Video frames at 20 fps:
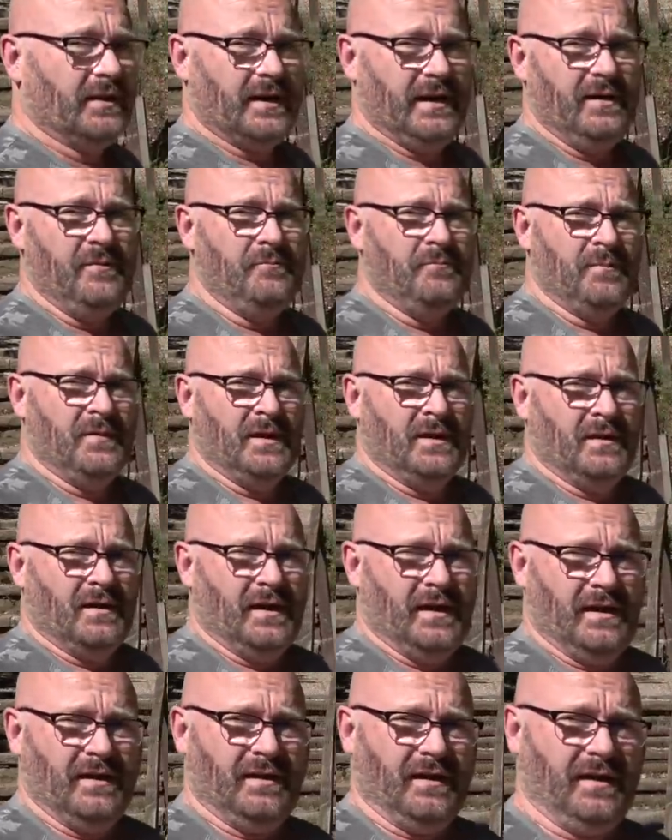again,
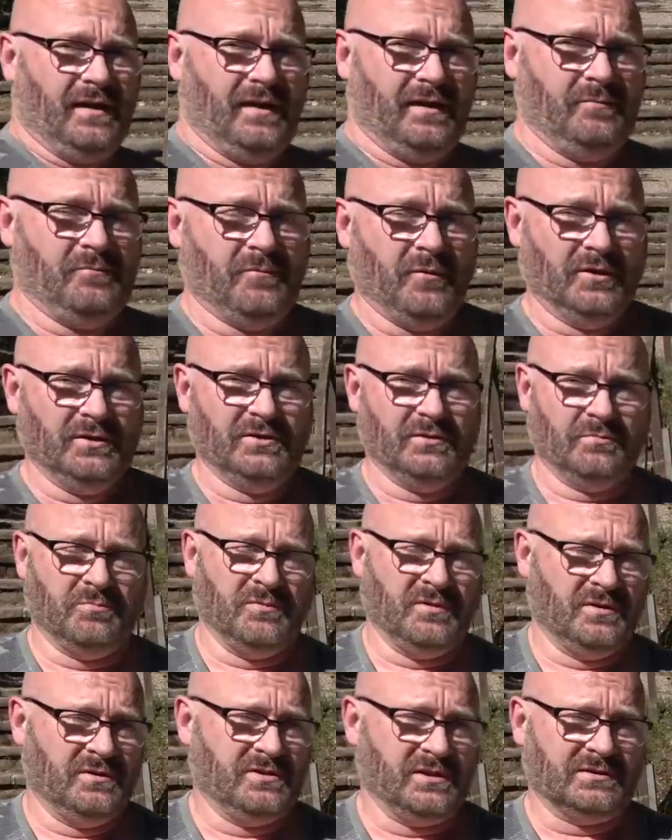and I want to
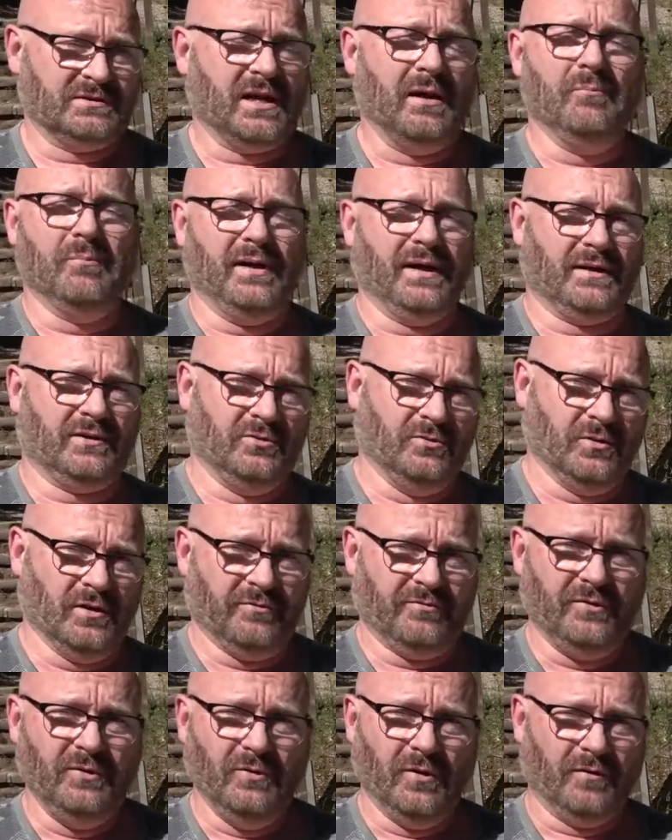just come back to a
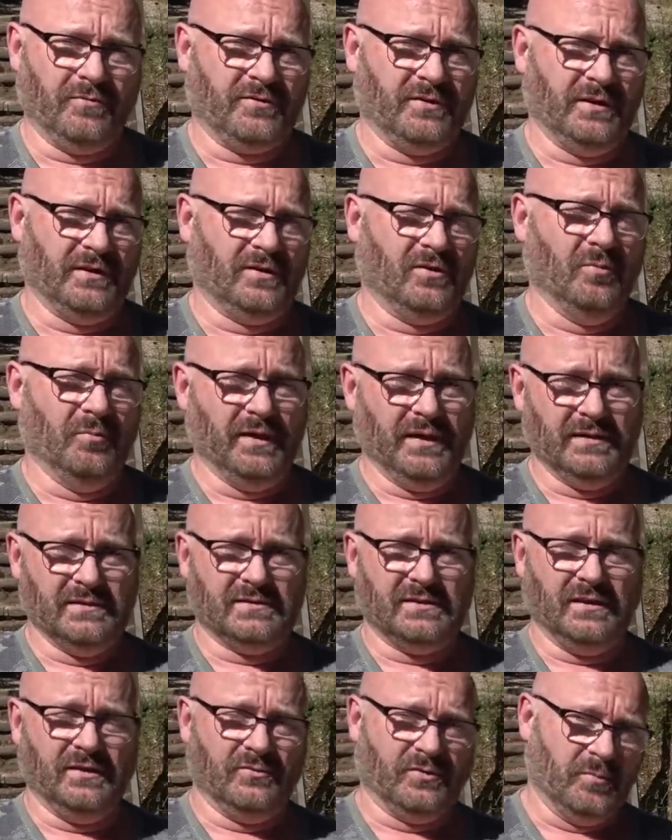few of the
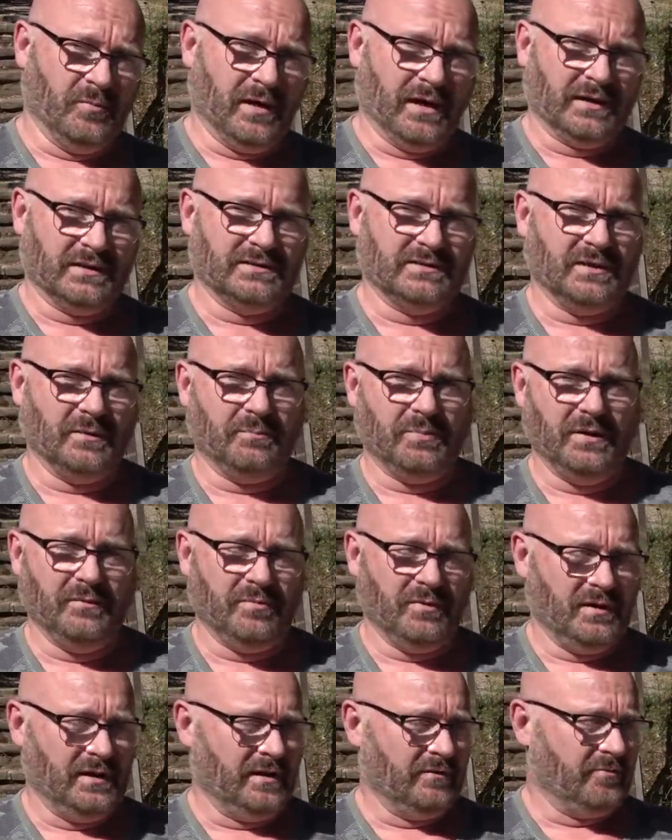comments and remarks that
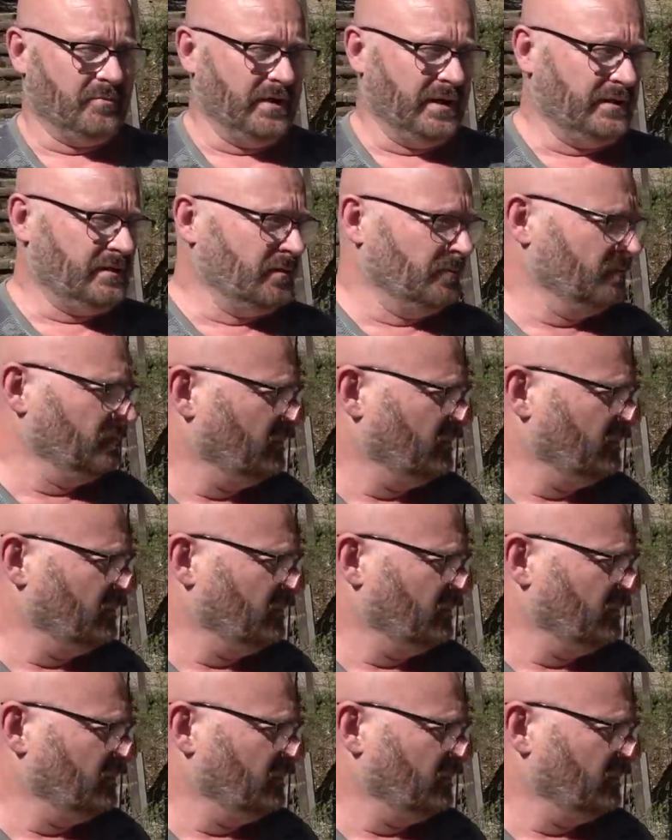people have made.